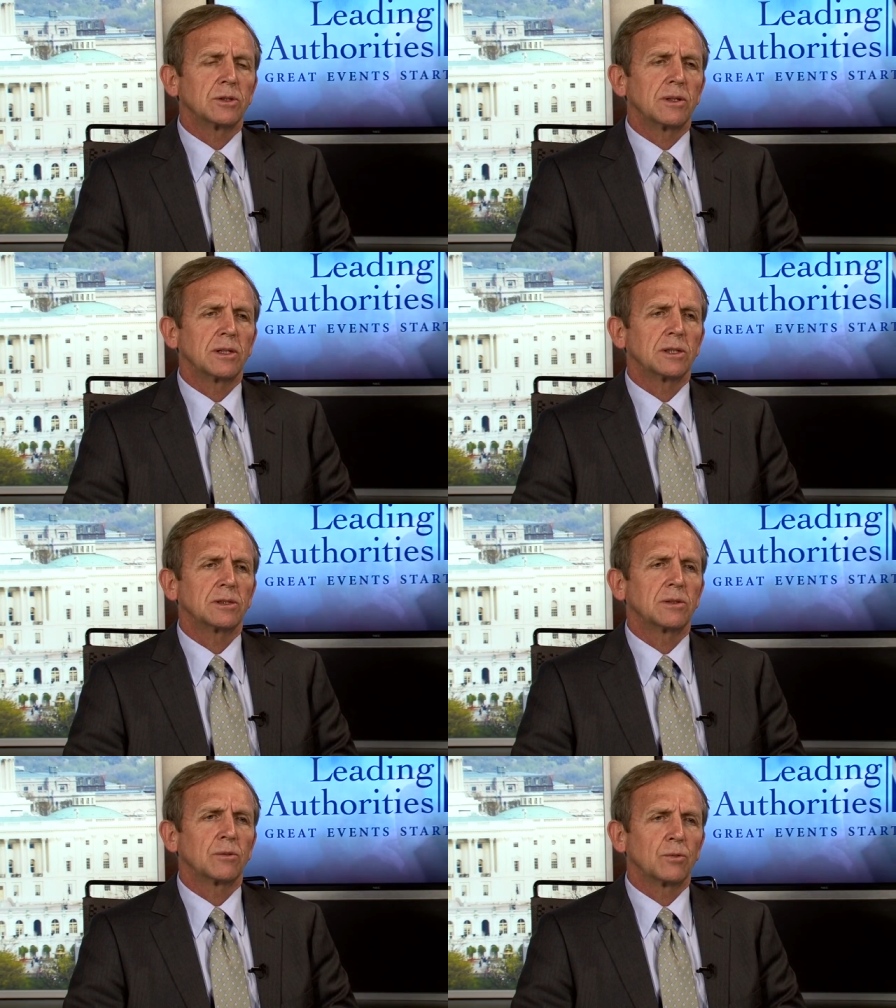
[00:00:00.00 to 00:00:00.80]
So I think
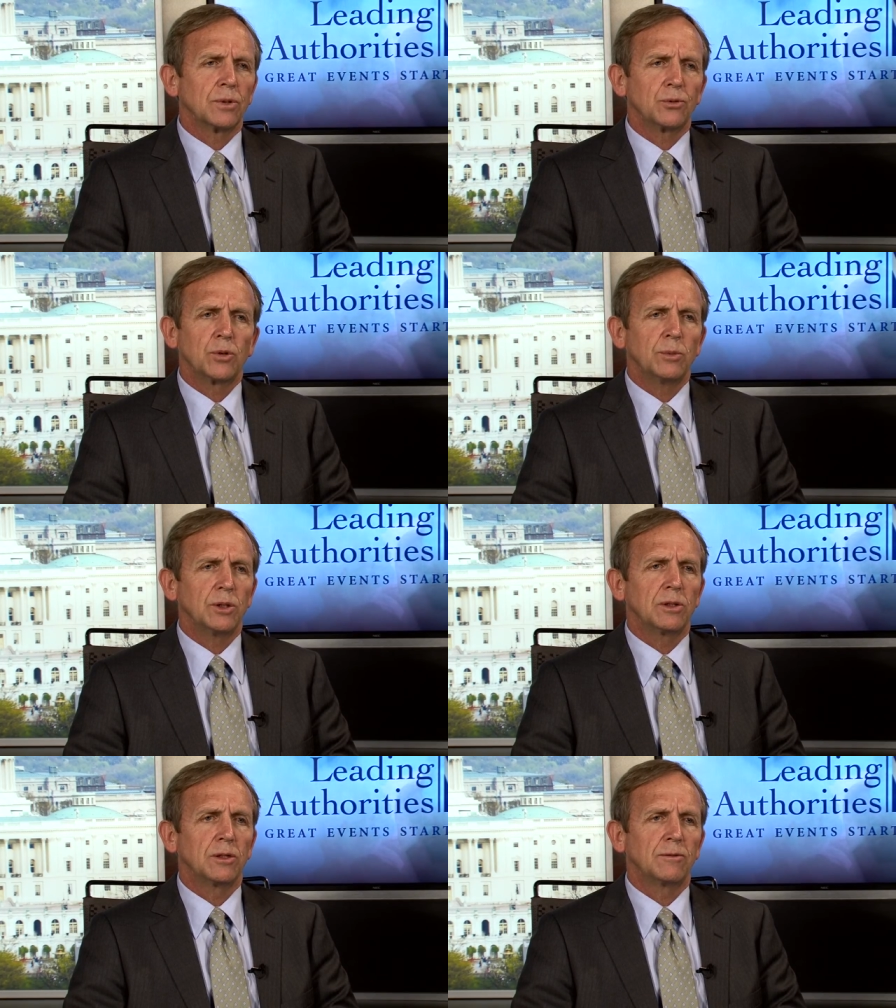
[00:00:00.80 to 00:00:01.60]
it's a real
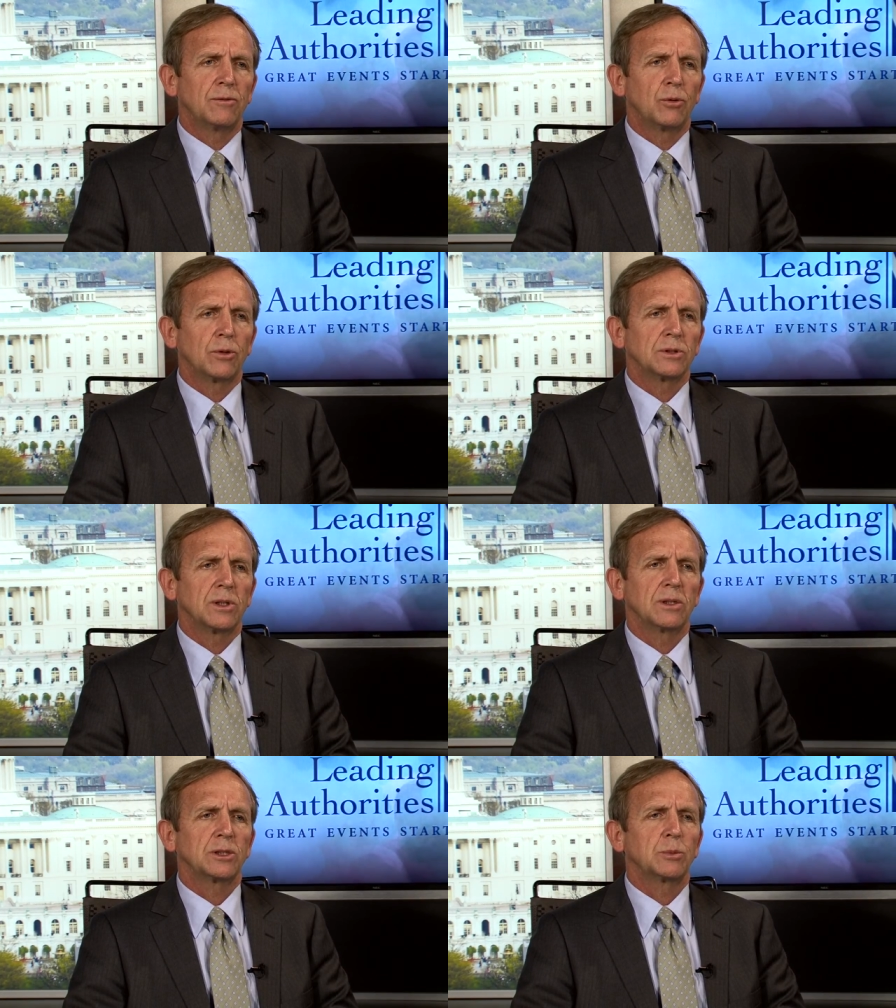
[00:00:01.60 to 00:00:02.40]
tribute to the
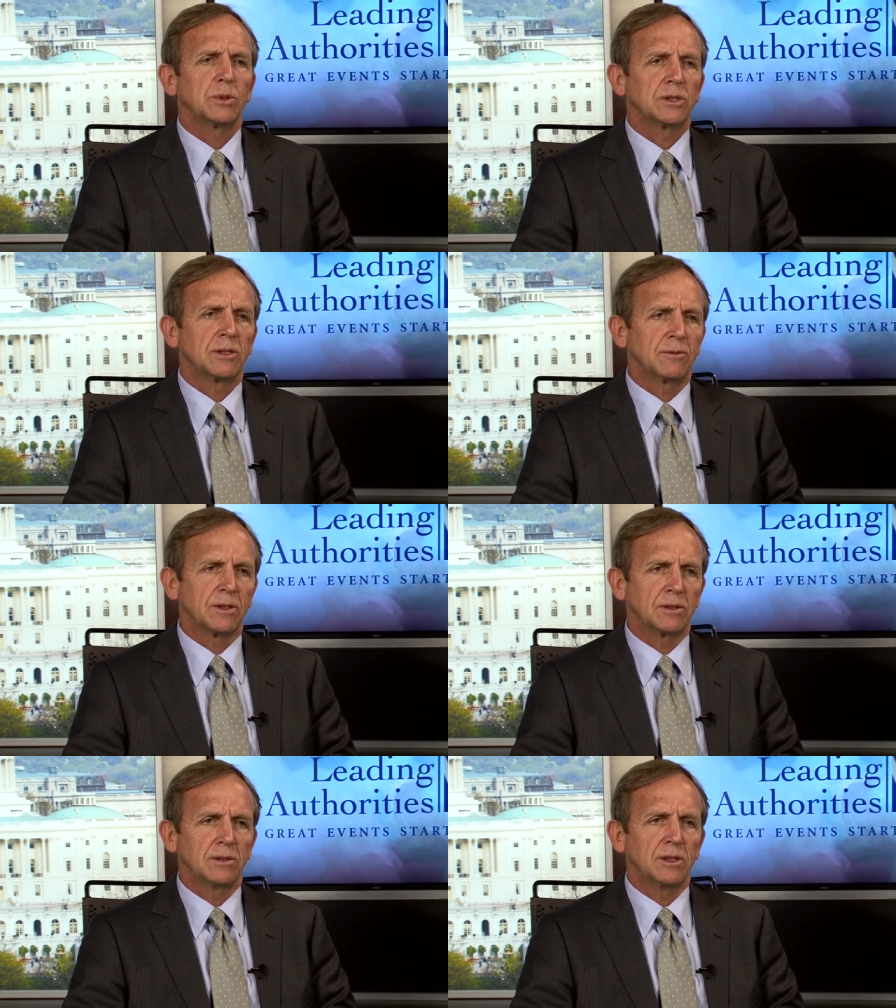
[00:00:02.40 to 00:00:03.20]
force the
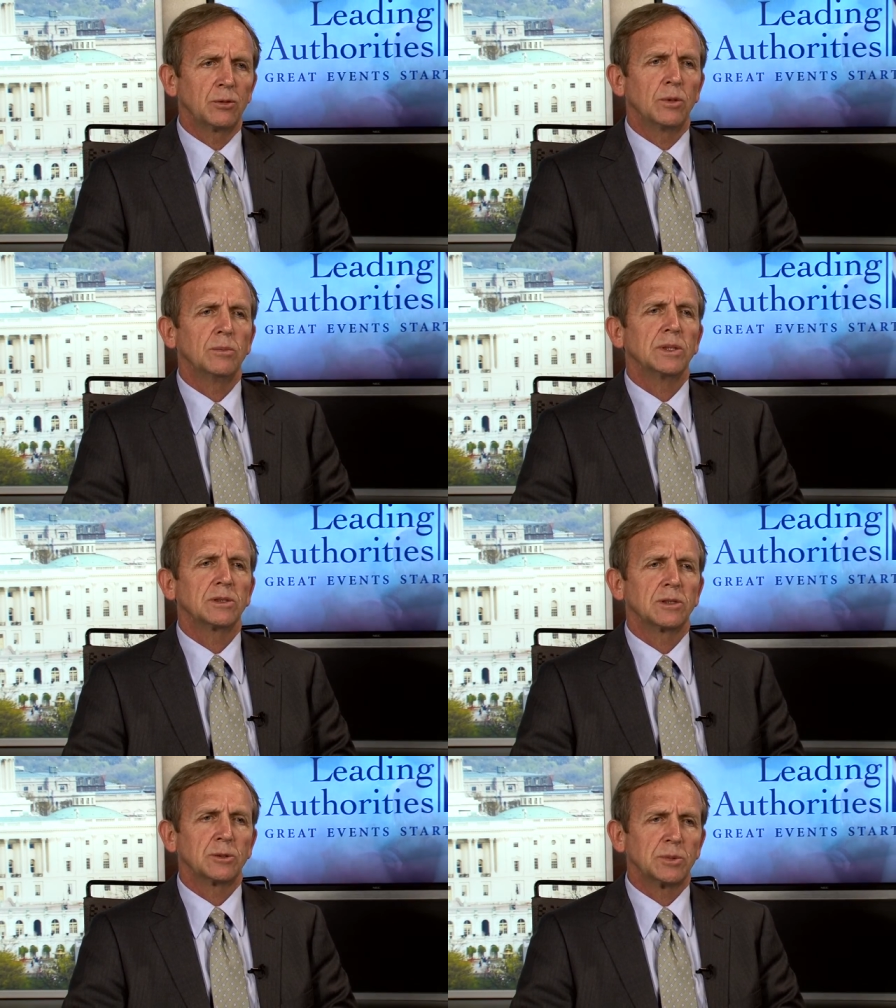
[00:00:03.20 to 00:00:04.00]
specific
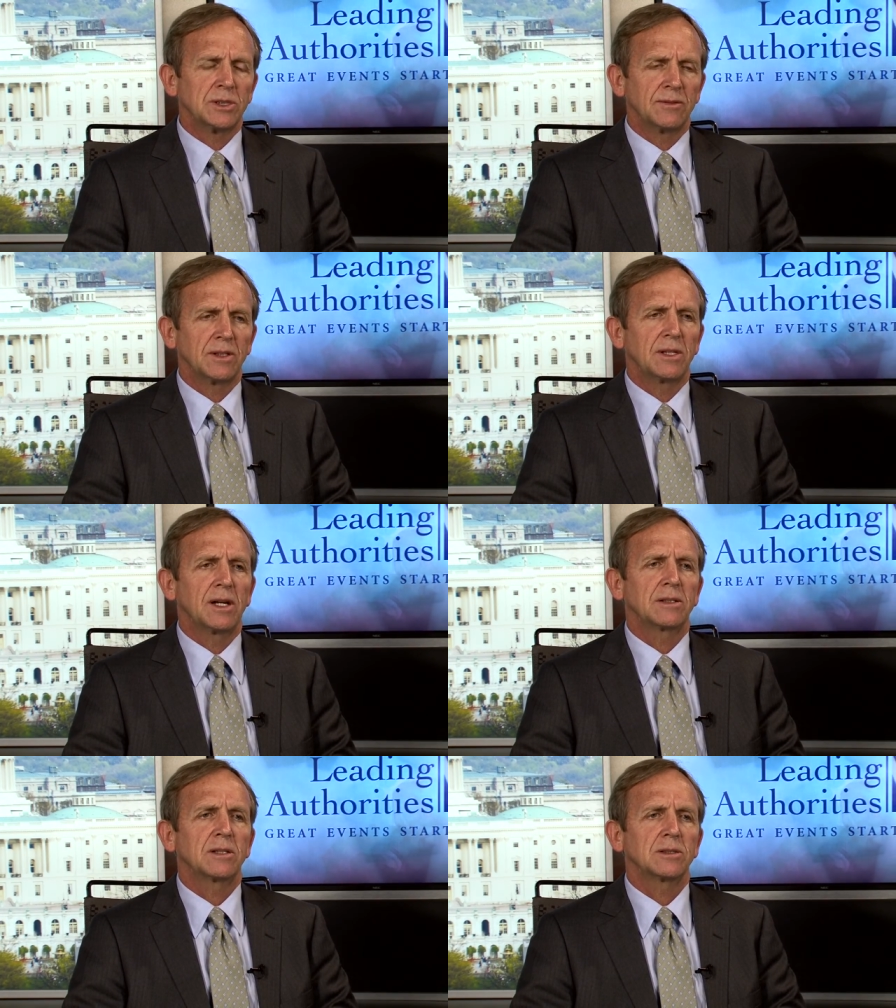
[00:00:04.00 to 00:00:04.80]
equipments, the specific
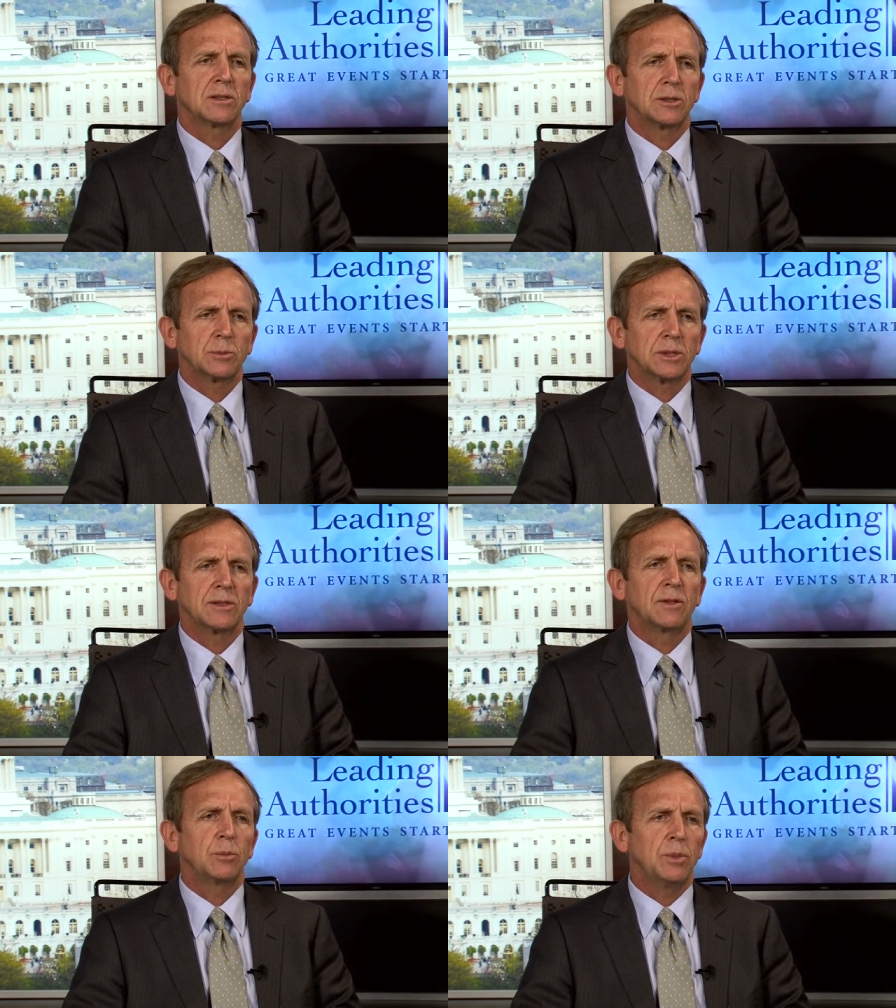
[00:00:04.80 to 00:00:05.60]
tactics, the
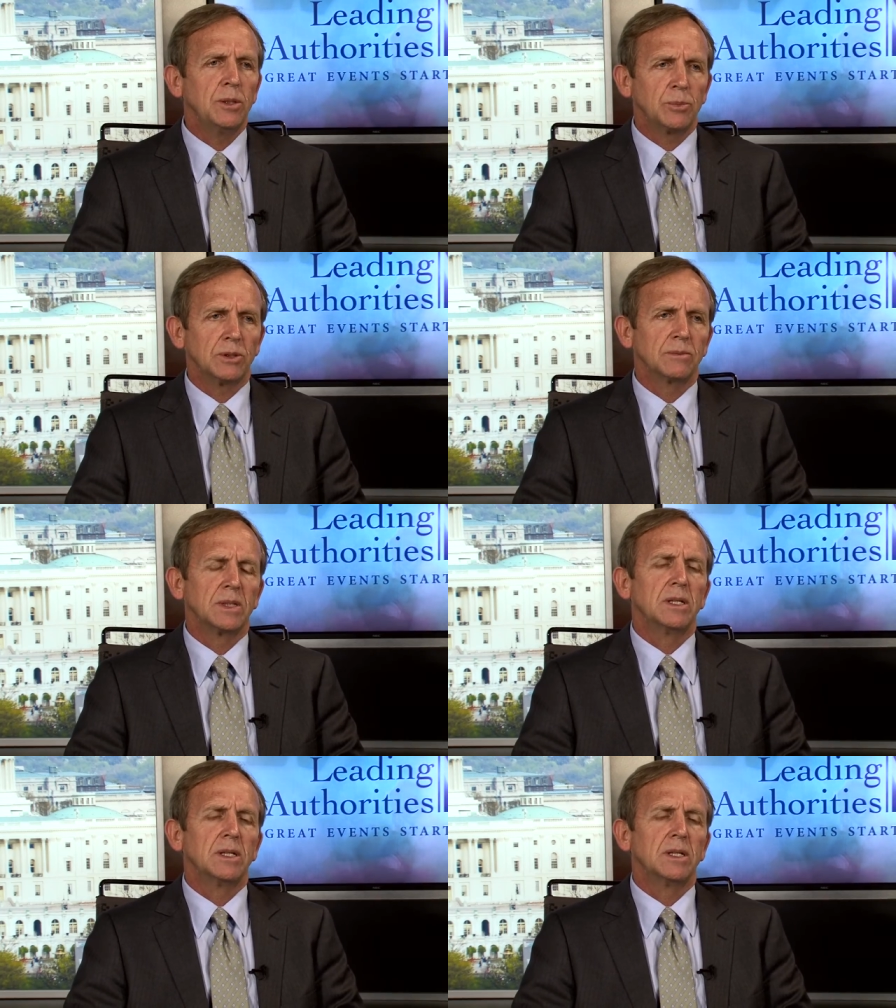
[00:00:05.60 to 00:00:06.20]
specific people